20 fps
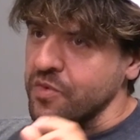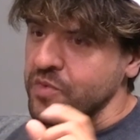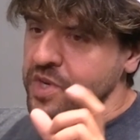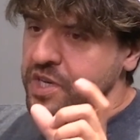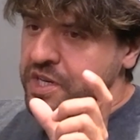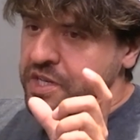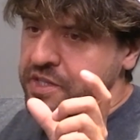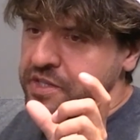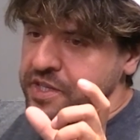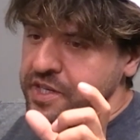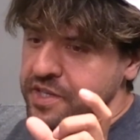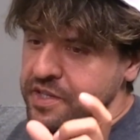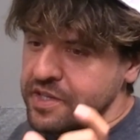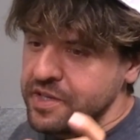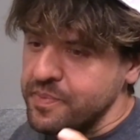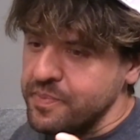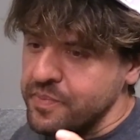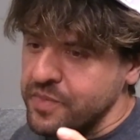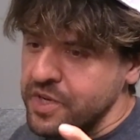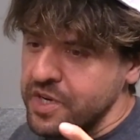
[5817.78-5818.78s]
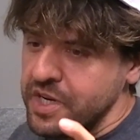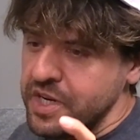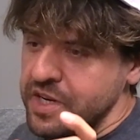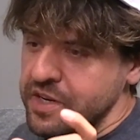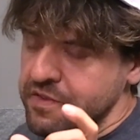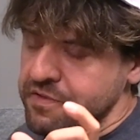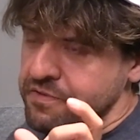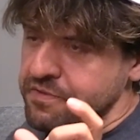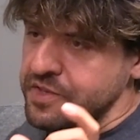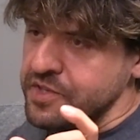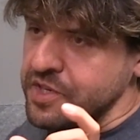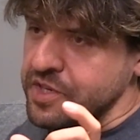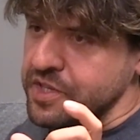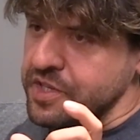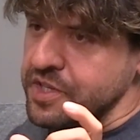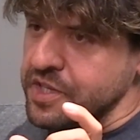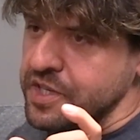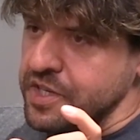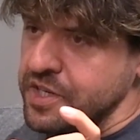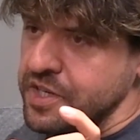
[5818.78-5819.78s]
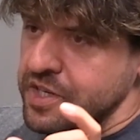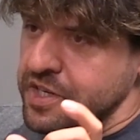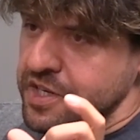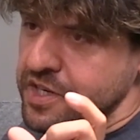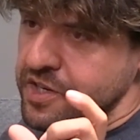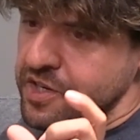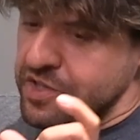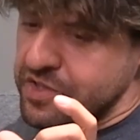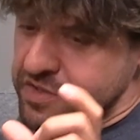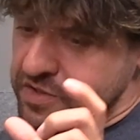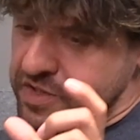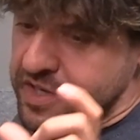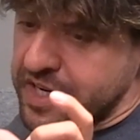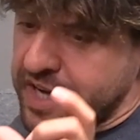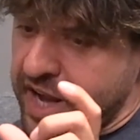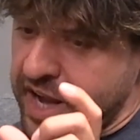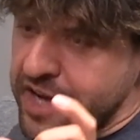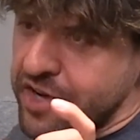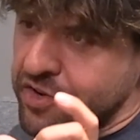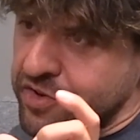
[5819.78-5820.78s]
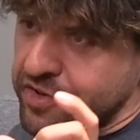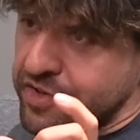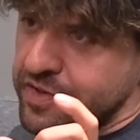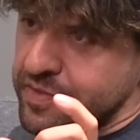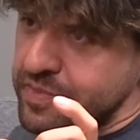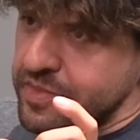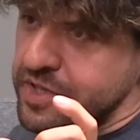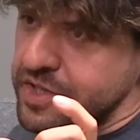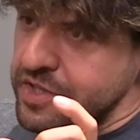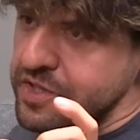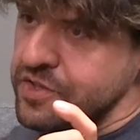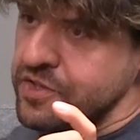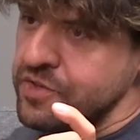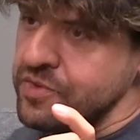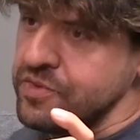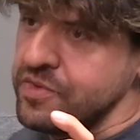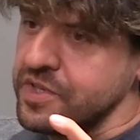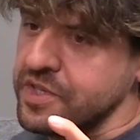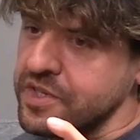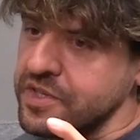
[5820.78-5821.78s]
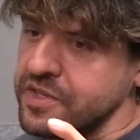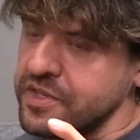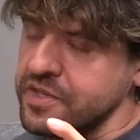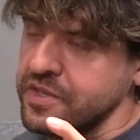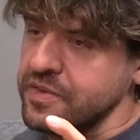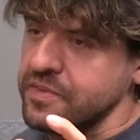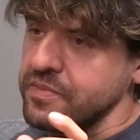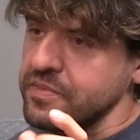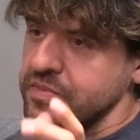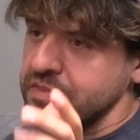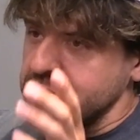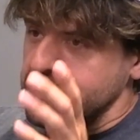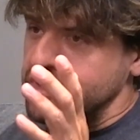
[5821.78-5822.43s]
We can link them physically, anchor them to this